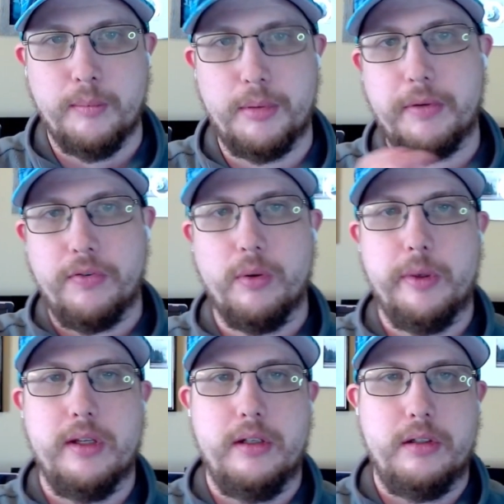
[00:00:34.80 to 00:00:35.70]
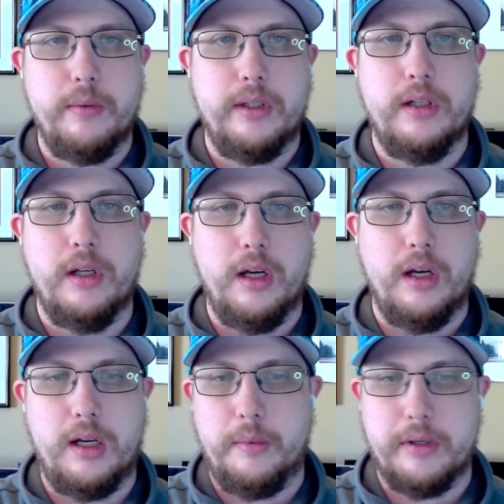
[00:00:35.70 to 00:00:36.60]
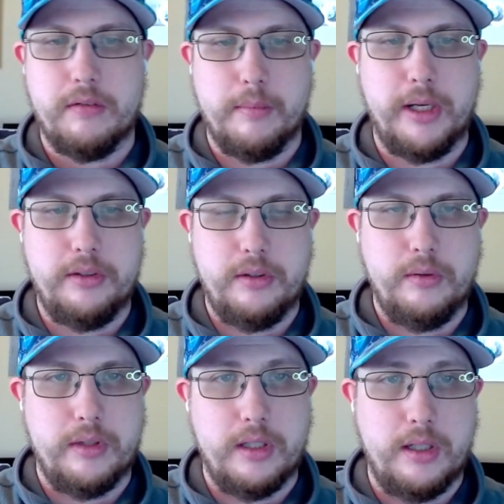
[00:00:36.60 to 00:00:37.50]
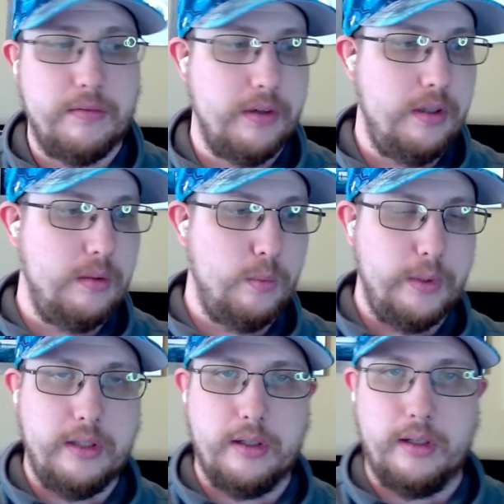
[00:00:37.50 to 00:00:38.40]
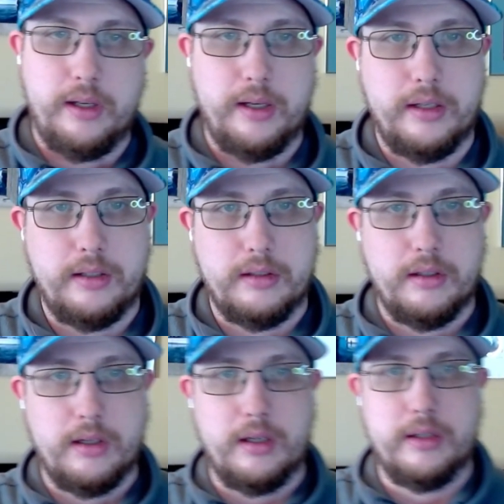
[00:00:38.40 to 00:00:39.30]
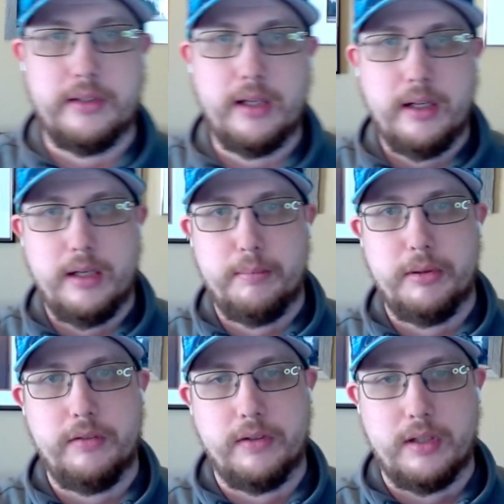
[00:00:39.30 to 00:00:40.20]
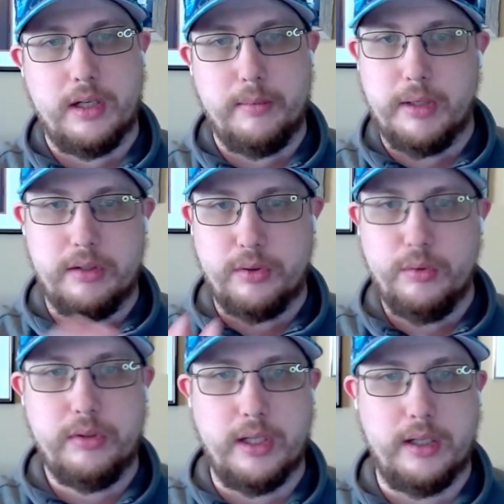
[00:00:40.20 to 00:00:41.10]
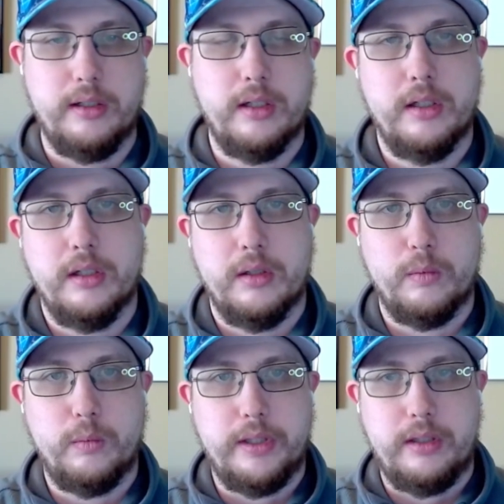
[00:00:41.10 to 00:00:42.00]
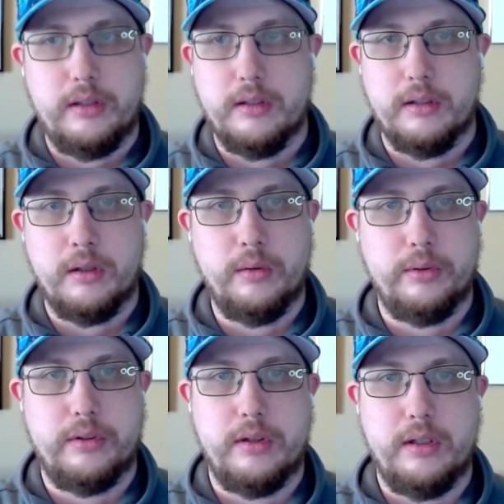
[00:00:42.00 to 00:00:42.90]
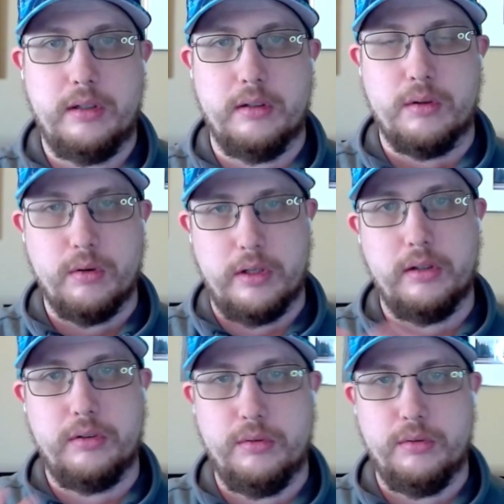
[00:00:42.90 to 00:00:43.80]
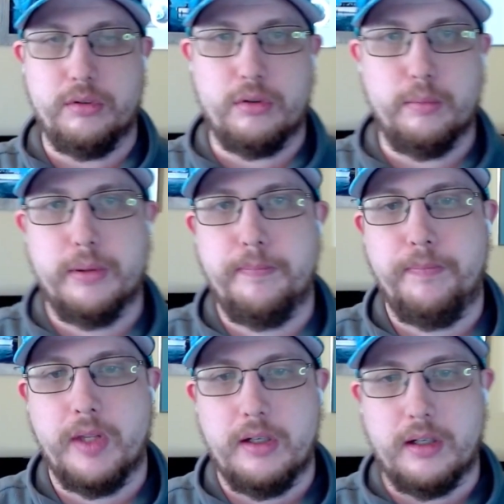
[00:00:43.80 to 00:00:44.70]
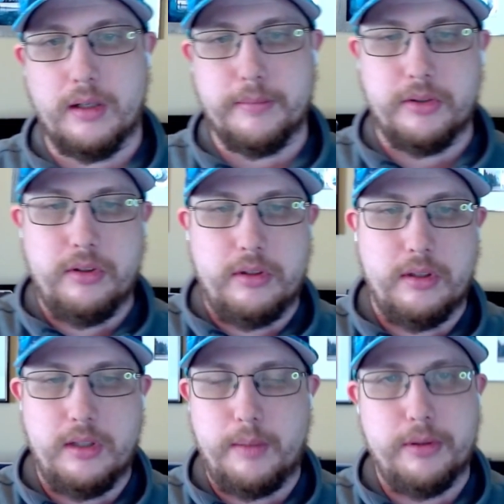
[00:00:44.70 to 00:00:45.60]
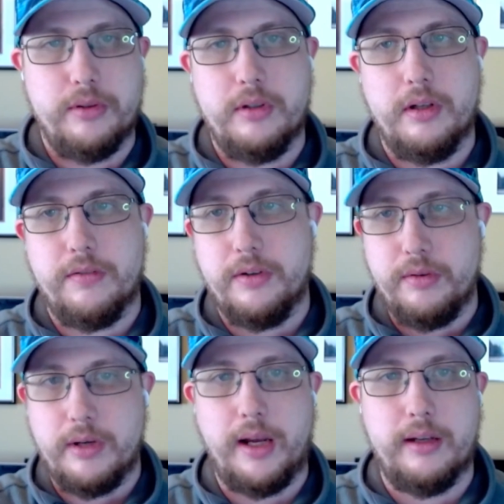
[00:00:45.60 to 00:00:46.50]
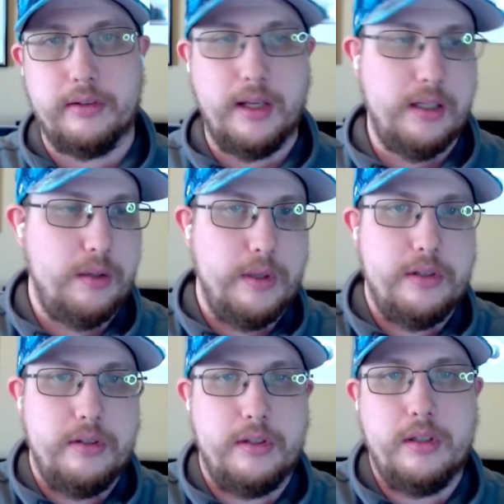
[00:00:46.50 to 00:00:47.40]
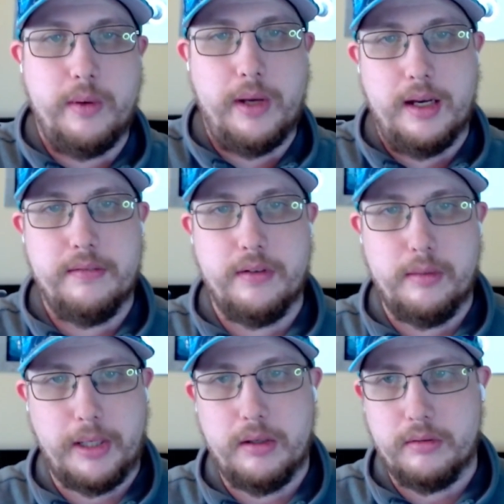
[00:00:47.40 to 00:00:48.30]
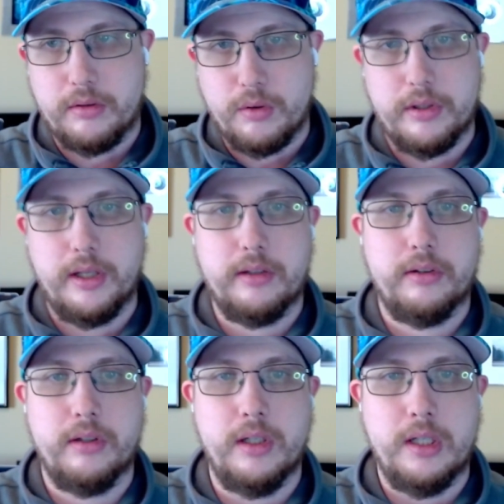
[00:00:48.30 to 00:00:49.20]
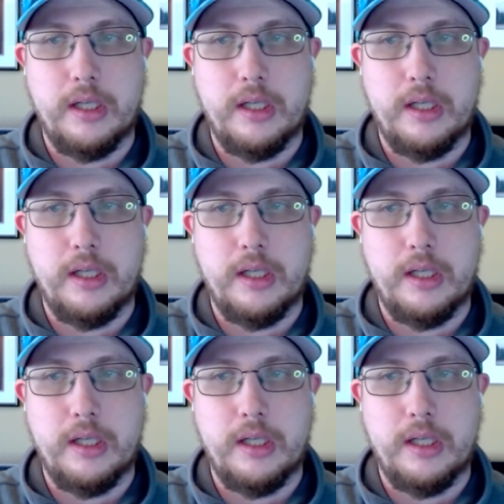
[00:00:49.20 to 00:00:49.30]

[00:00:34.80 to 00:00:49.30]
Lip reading: But before we get into it, I want to remind you that every week at 10 a.m. Pacific time on Tuesday, we host the Cortex users group. This is an opportunity for you to ask any questions that you have about Cortex,